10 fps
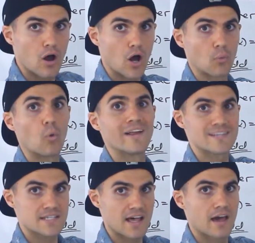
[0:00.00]
on
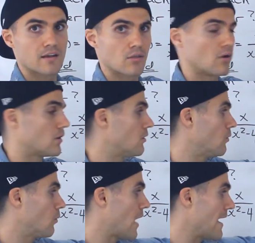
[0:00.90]
one side of the
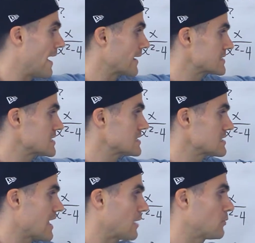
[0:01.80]

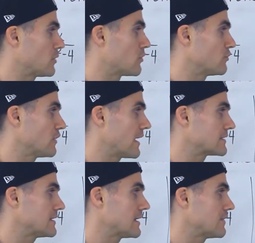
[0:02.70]
y-axis and we
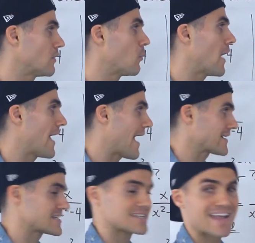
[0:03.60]
reflect it in the
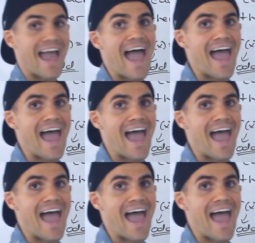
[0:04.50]
y-axis